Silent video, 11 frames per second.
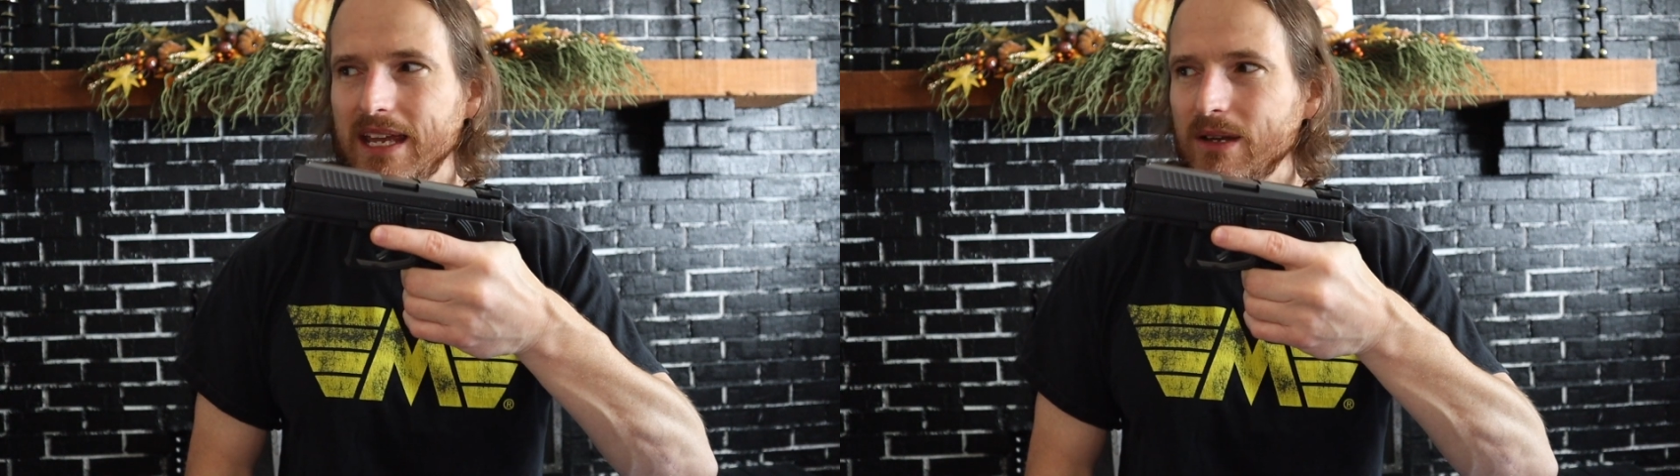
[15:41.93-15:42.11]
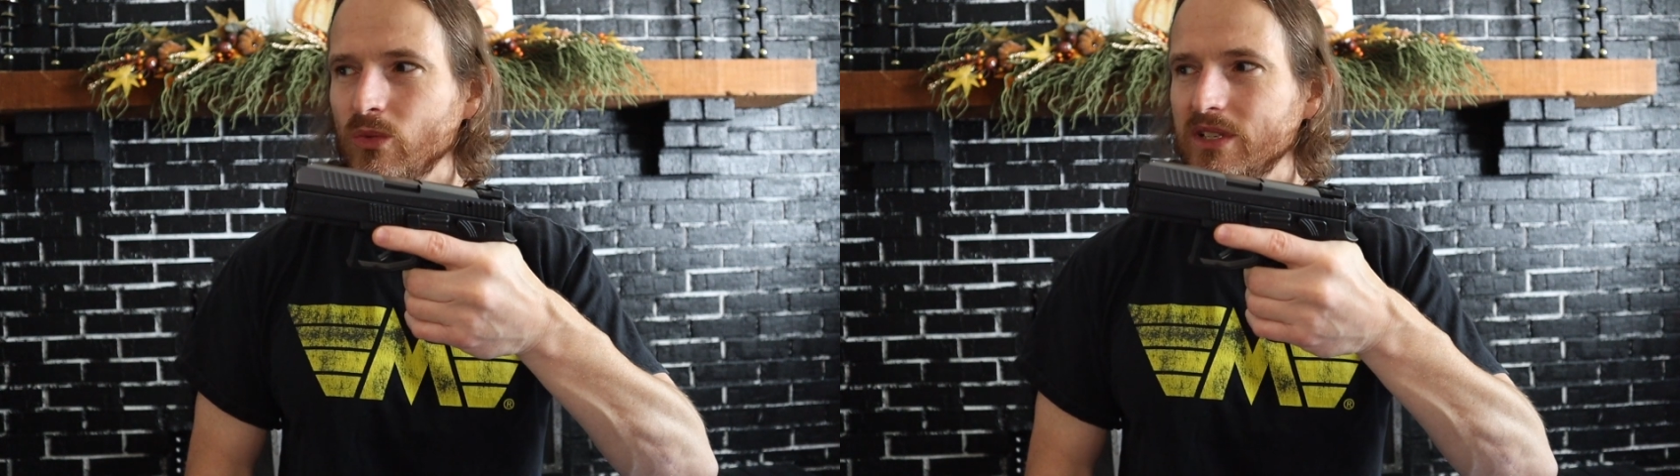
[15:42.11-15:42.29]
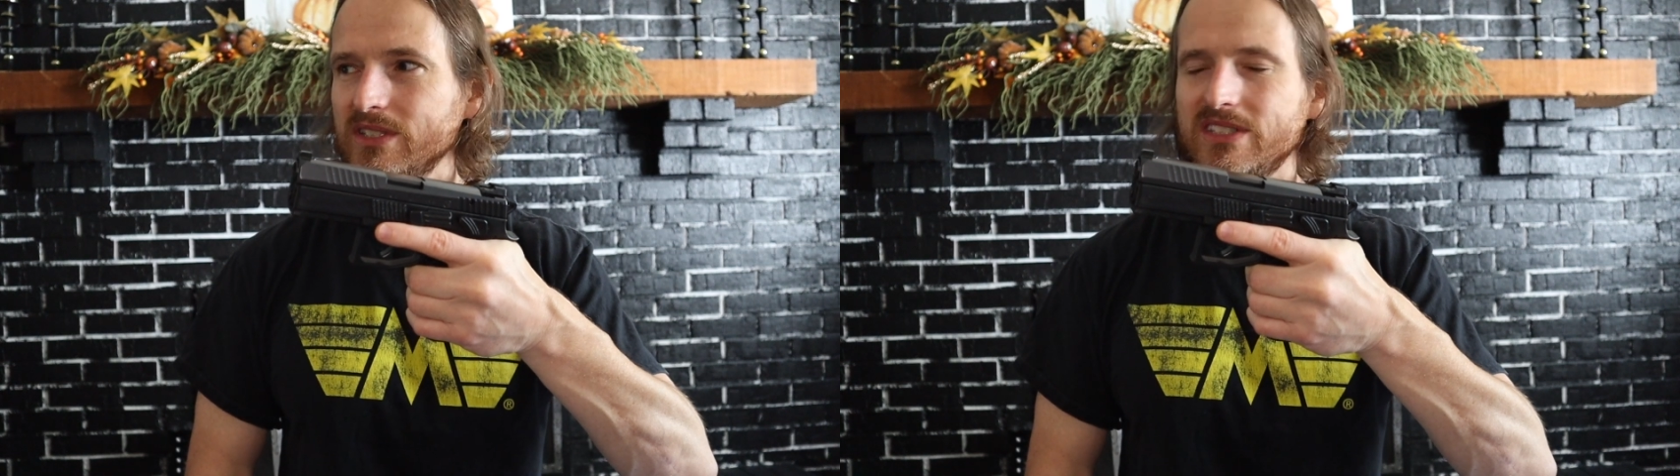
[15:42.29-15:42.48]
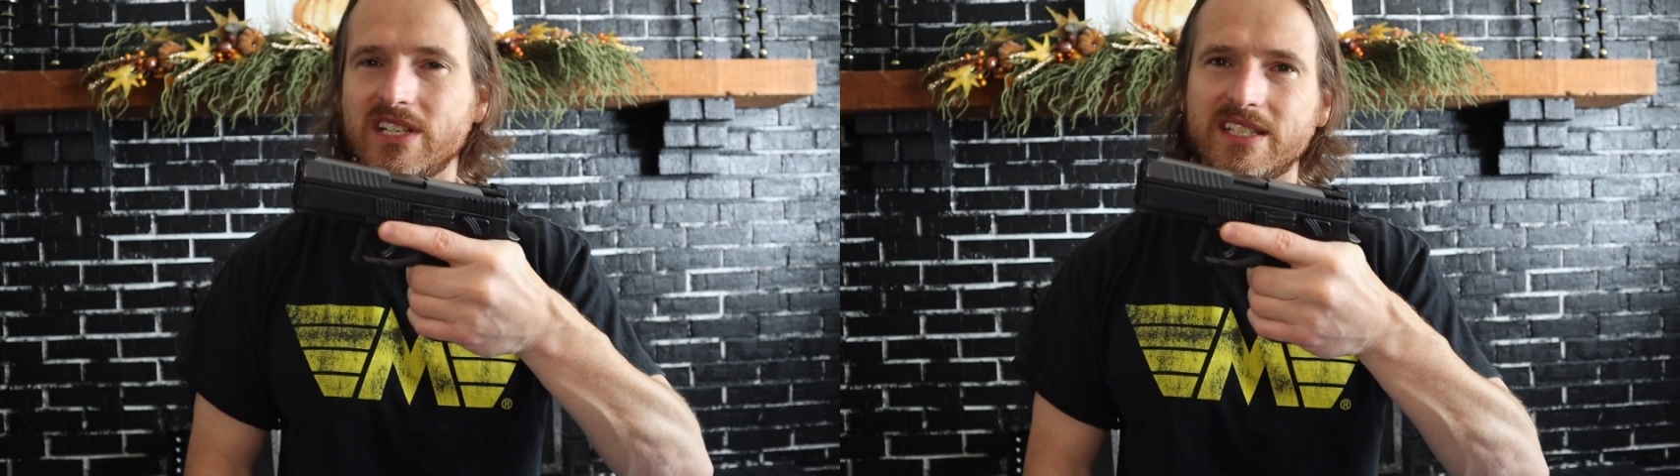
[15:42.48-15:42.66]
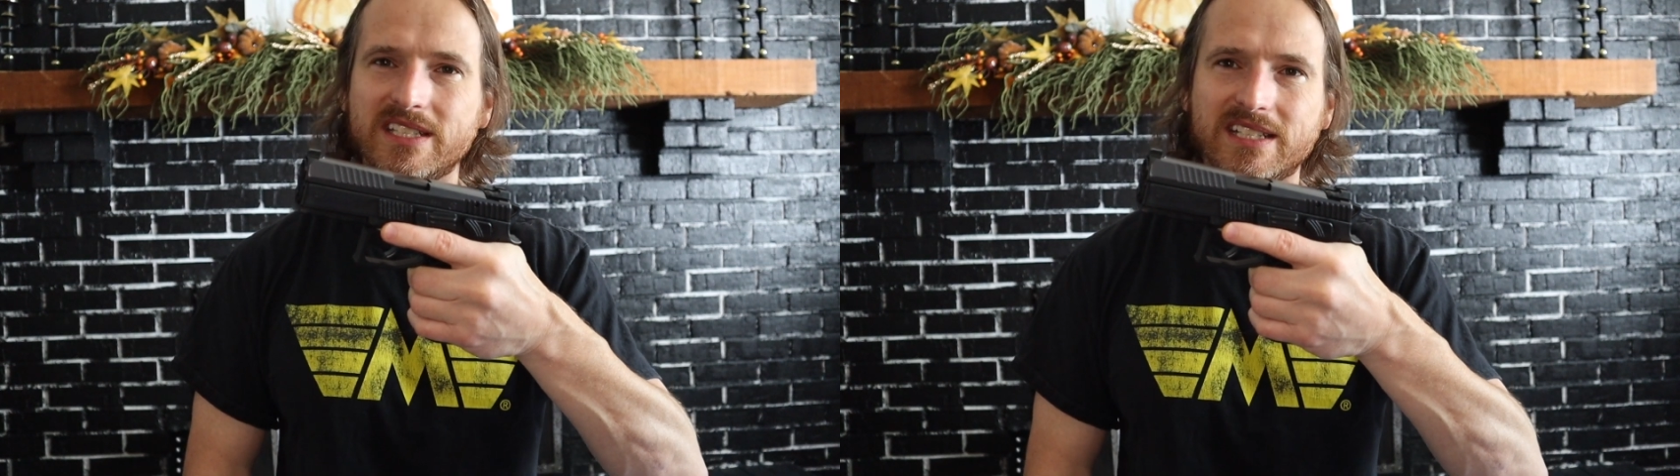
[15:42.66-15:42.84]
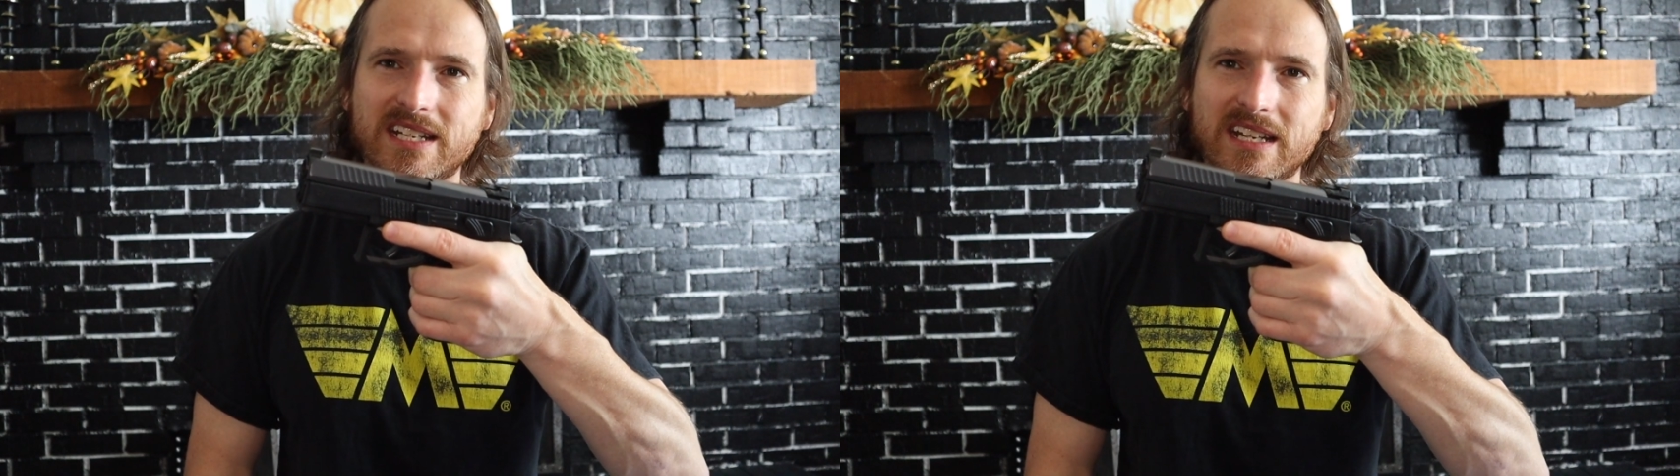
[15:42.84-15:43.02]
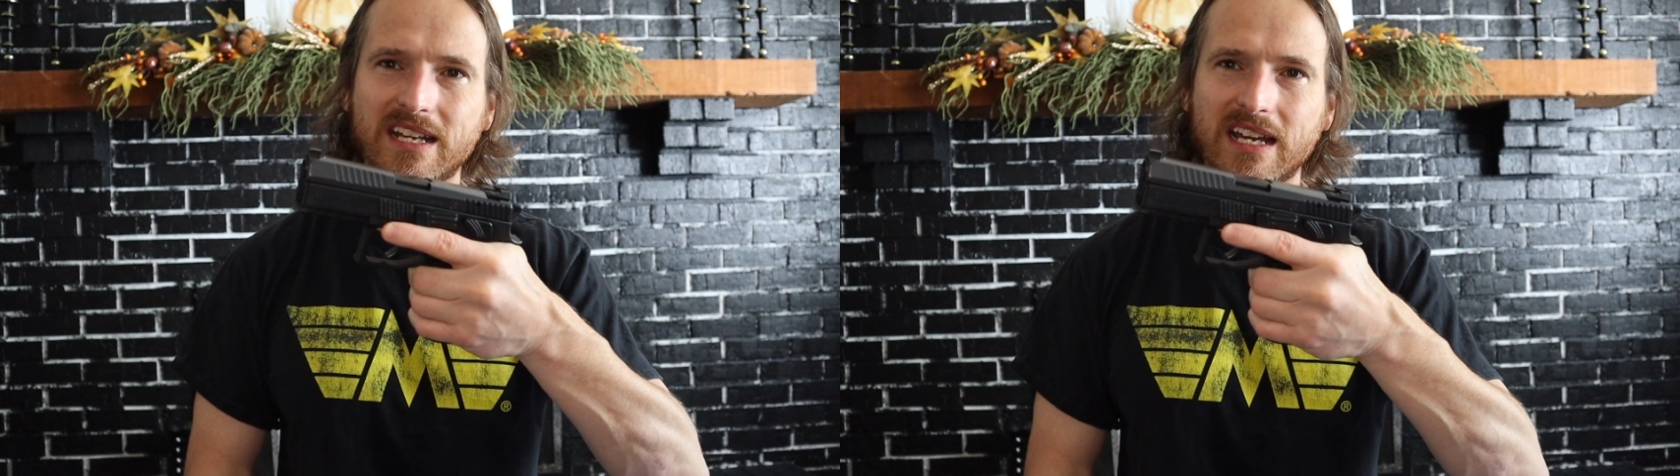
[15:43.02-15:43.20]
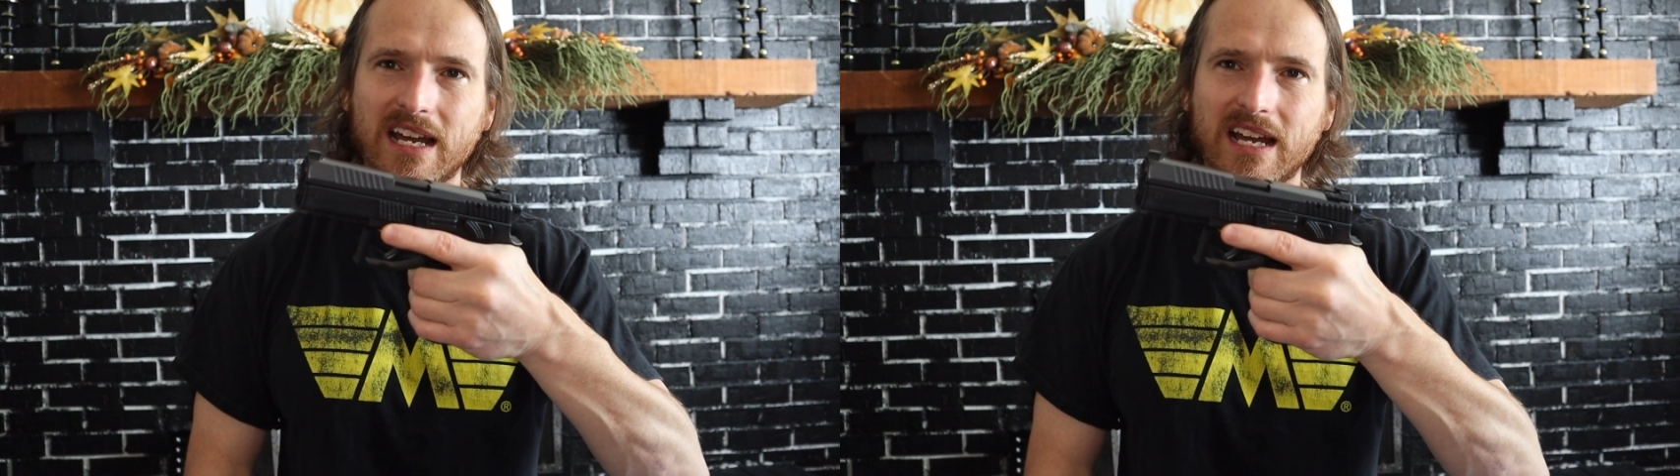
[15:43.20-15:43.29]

it was just,